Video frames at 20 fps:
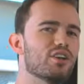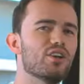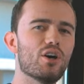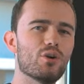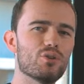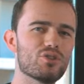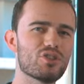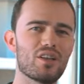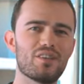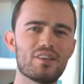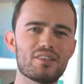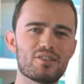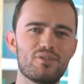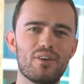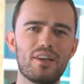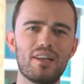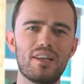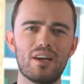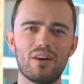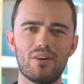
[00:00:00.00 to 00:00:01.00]
knows on this
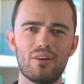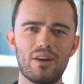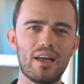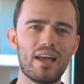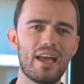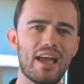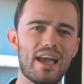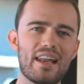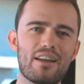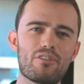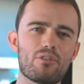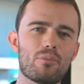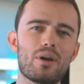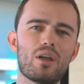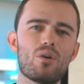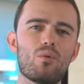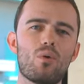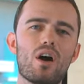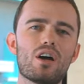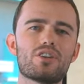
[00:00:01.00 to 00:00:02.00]
video, and
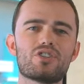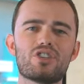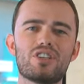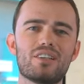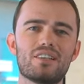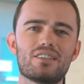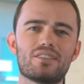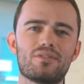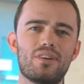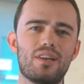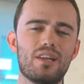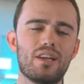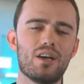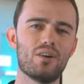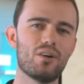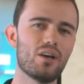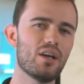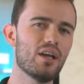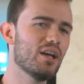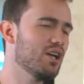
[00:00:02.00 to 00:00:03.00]
everybody watching this
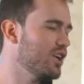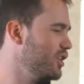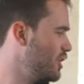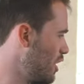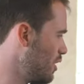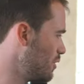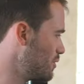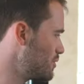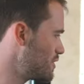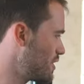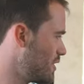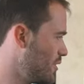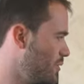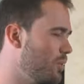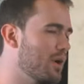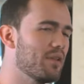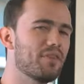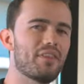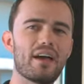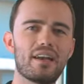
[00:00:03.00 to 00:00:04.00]
video knows
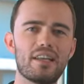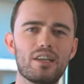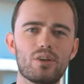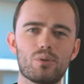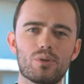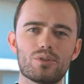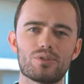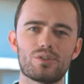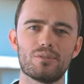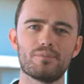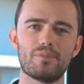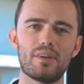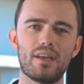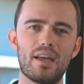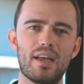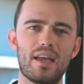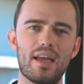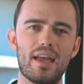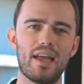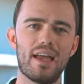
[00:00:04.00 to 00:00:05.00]
what that equals.
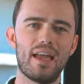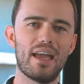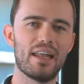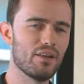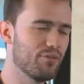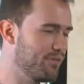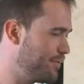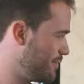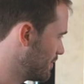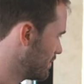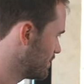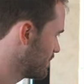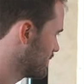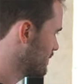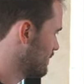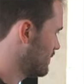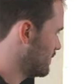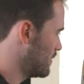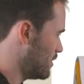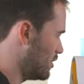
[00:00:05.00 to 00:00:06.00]
And if
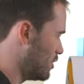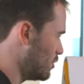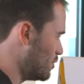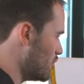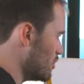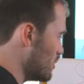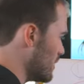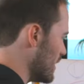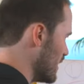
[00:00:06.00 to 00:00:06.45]
you do